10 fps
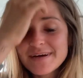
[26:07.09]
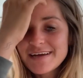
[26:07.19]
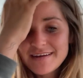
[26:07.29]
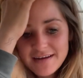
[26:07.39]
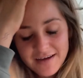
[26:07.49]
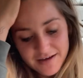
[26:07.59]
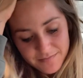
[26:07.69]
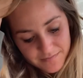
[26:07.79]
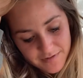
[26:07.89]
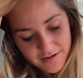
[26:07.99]
But
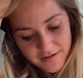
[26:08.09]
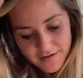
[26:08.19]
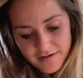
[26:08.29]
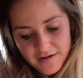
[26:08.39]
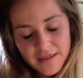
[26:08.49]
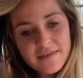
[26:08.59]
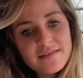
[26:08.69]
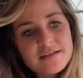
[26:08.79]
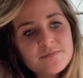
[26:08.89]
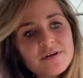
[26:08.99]
I
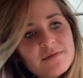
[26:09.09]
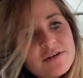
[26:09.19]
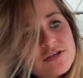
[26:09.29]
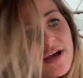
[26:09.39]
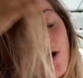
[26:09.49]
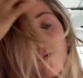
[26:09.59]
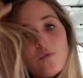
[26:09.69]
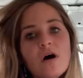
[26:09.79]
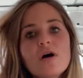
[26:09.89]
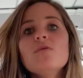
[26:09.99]
think that's pretty much. Oh,
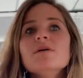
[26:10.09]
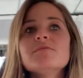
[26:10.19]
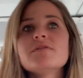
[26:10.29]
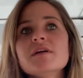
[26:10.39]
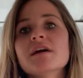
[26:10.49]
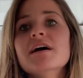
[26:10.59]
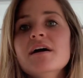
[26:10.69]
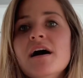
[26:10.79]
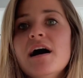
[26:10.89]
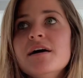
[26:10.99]
one more thing.
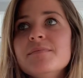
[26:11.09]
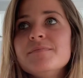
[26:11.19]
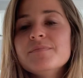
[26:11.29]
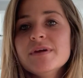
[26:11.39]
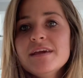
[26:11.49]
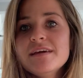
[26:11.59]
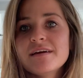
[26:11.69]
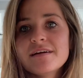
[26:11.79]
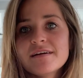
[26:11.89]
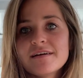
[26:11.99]

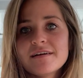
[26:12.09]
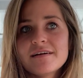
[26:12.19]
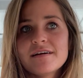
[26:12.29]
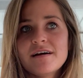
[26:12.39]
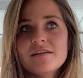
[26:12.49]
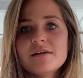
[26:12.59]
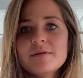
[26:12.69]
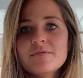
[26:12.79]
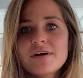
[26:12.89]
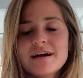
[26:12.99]
Eating. A lot of
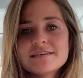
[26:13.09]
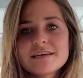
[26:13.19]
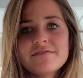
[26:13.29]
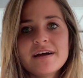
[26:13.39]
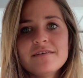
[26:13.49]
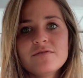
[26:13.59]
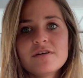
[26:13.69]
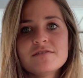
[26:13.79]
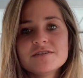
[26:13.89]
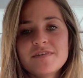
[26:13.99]
people ask if I have one
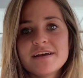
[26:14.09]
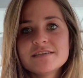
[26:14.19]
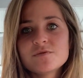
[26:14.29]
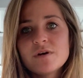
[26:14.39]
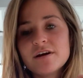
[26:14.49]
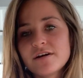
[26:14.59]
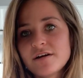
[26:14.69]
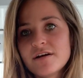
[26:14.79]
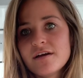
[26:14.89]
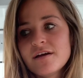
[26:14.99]
of those vans
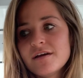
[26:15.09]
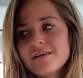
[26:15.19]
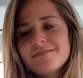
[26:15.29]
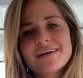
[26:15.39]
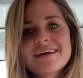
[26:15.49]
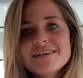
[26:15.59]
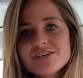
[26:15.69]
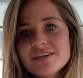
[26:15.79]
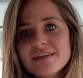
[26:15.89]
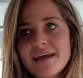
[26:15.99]
where you have like a
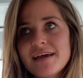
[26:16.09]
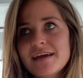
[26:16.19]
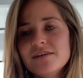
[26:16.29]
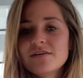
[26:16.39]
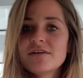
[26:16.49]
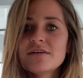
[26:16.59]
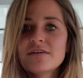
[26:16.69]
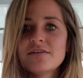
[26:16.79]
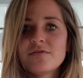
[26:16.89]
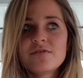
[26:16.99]
kitchen and you can
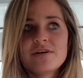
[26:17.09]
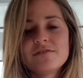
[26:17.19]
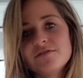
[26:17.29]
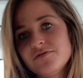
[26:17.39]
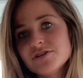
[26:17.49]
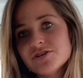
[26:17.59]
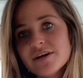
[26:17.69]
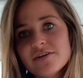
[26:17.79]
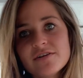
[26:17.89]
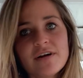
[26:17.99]
cook, or you have a
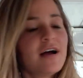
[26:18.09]
refrigerator.